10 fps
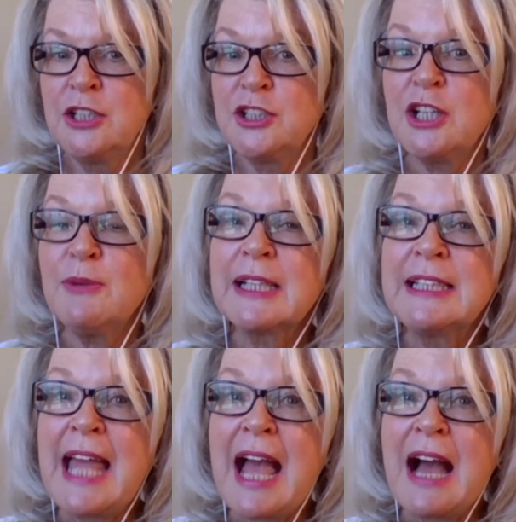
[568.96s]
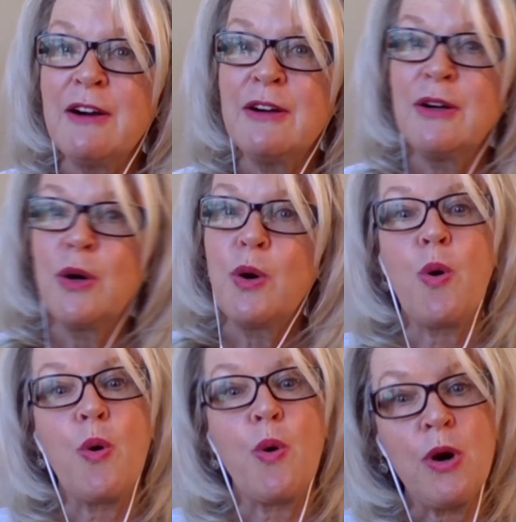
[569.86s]
Do your work now,
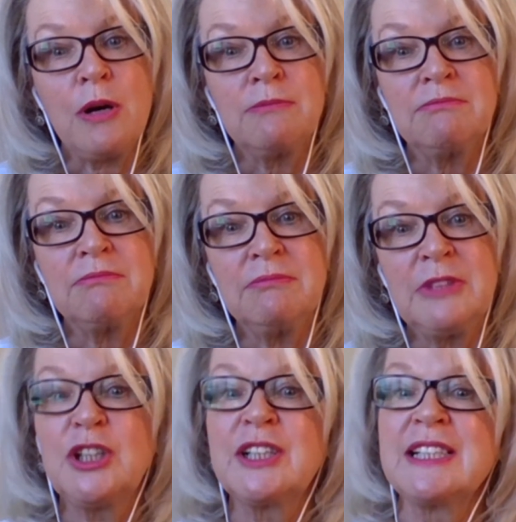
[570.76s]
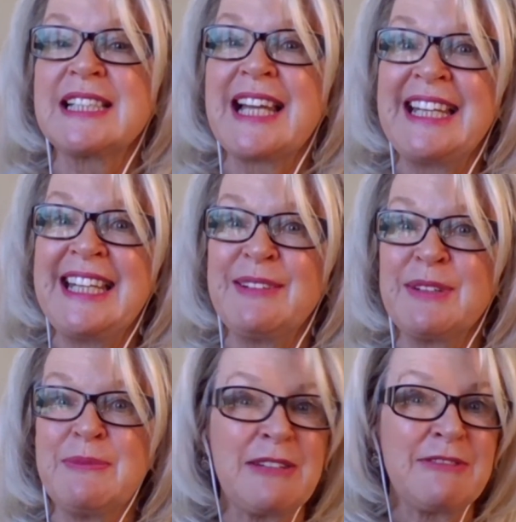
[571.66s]
or you can stay in here
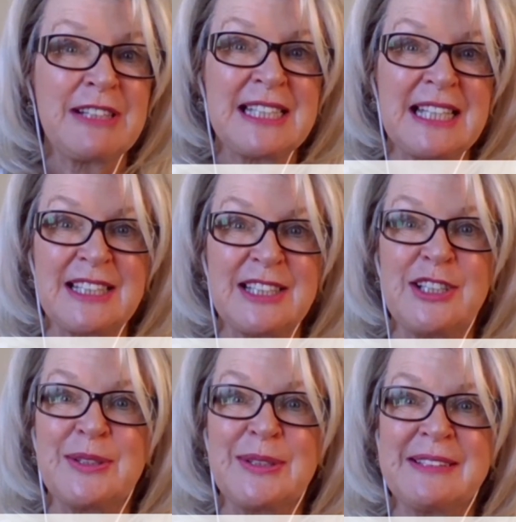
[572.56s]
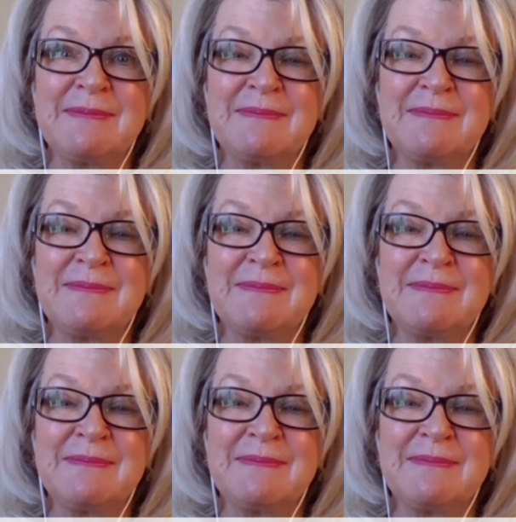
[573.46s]
with me at recess to do it.